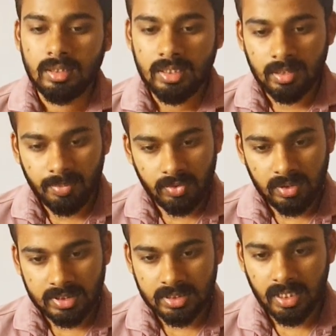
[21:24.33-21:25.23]
in a
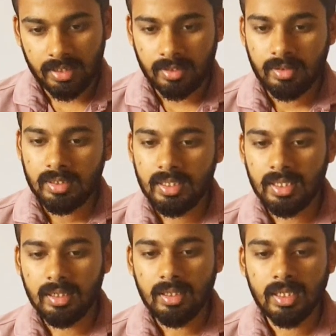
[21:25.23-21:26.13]
pure state,
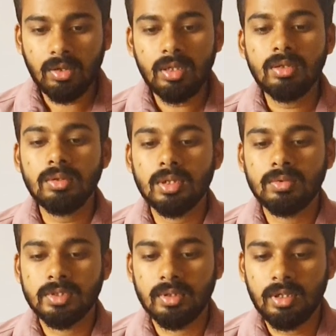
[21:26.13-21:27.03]
then according to
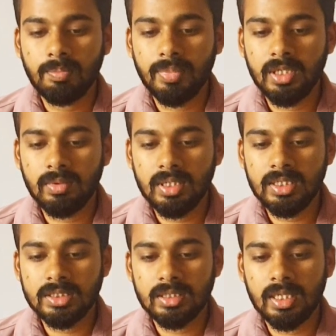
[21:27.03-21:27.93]
Raoult's law, P1
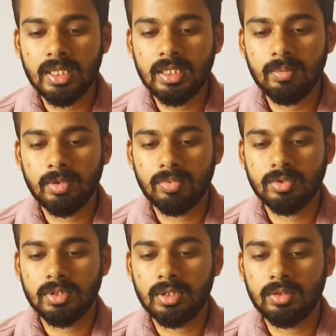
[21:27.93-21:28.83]
is directly
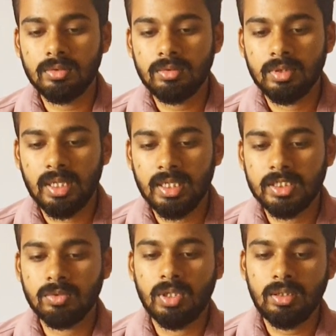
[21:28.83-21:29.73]
proportional to
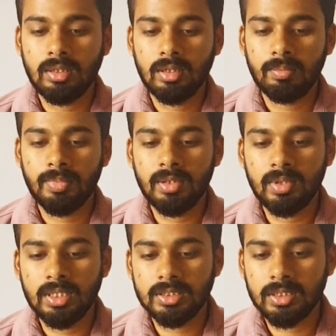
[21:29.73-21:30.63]
x1.
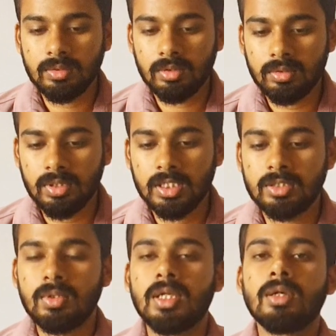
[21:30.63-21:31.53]
P1 is equal to
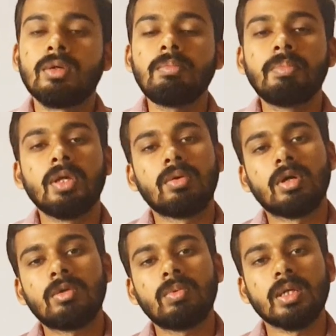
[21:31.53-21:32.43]
x1 into
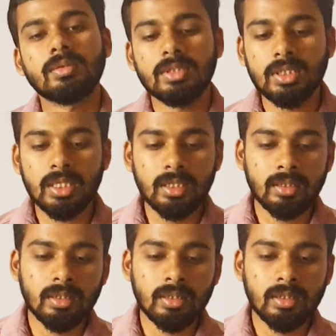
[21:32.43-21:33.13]
P01. Here,